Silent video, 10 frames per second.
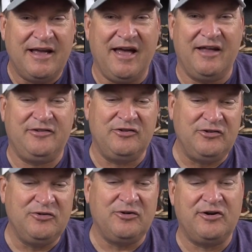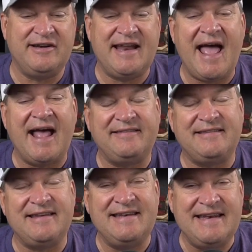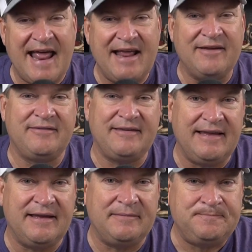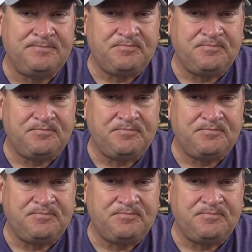to do her dad's nails in.